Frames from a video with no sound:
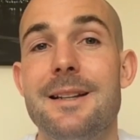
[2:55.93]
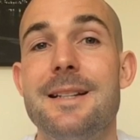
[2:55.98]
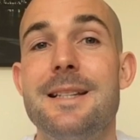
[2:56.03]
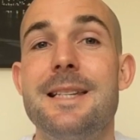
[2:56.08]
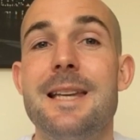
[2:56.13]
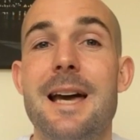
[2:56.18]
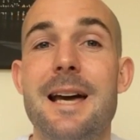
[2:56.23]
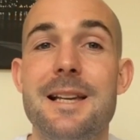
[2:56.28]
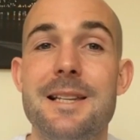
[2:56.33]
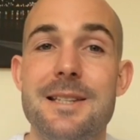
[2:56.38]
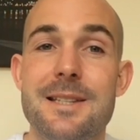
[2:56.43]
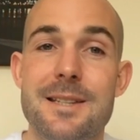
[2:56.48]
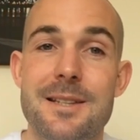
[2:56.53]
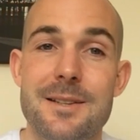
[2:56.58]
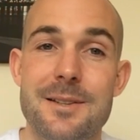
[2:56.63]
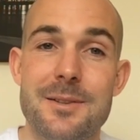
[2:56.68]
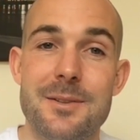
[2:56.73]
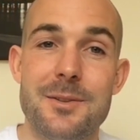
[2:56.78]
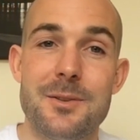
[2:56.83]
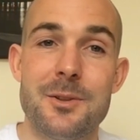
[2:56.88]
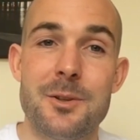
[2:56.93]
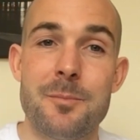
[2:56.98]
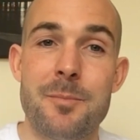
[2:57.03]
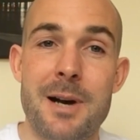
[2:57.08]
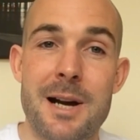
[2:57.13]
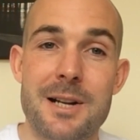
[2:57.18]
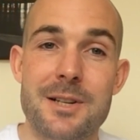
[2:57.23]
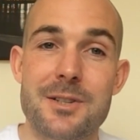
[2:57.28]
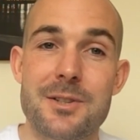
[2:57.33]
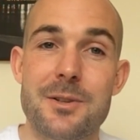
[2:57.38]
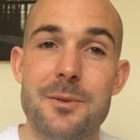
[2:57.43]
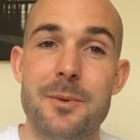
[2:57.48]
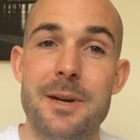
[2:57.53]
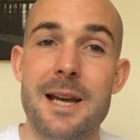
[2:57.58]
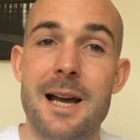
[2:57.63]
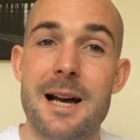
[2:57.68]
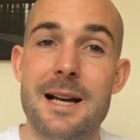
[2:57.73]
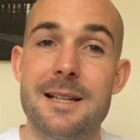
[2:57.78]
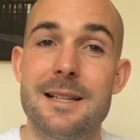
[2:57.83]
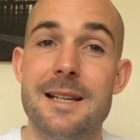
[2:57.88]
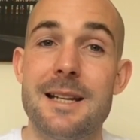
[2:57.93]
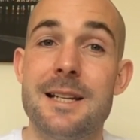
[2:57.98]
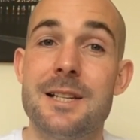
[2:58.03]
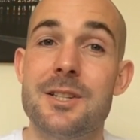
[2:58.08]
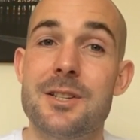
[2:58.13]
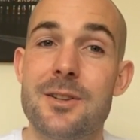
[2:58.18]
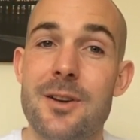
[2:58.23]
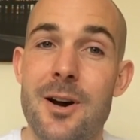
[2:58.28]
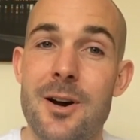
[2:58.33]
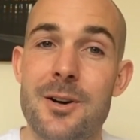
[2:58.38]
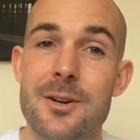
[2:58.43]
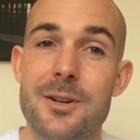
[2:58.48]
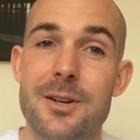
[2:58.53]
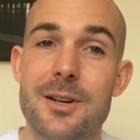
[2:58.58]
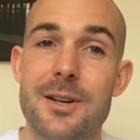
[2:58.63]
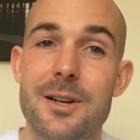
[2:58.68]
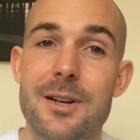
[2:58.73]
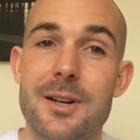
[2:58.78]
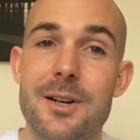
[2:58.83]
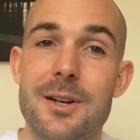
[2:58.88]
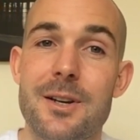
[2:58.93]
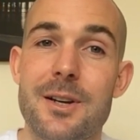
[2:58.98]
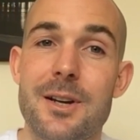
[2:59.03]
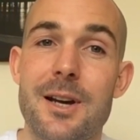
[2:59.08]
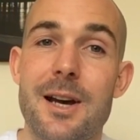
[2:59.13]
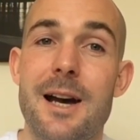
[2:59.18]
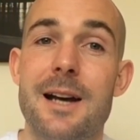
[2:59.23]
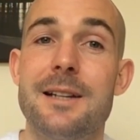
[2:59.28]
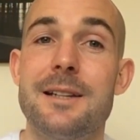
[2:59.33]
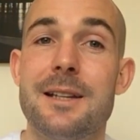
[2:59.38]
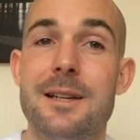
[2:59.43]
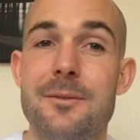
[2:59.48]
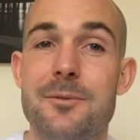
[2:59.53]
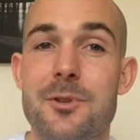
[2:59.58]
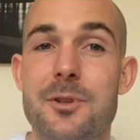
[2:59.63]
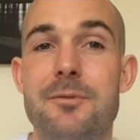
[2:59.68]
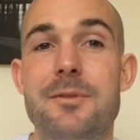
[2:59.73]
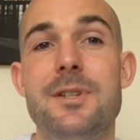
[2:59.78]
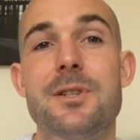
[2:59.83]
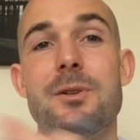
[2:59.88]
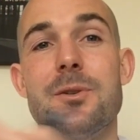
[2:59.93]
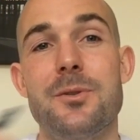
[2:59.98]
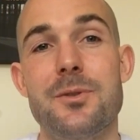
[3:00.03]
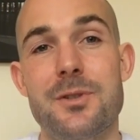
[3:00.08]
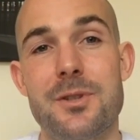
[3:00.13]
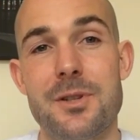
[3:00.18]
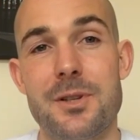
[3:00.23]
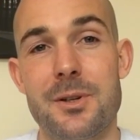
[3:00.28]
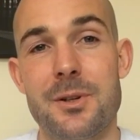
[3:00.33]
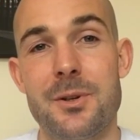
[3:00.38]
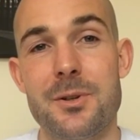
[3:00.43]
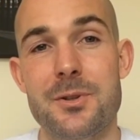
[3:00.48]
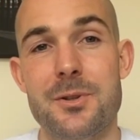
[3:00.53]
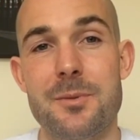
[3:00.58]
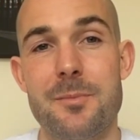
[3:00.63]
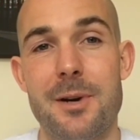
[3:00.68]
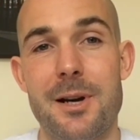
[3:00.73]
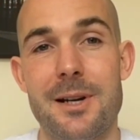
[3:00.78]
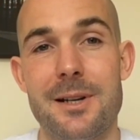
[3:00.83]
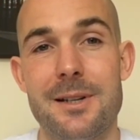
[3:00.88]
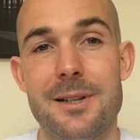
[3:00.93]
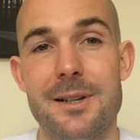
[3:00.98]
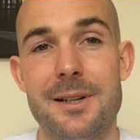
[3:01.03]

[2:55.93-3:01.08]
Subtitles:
test the batch that we had in stock and give the results to the customer.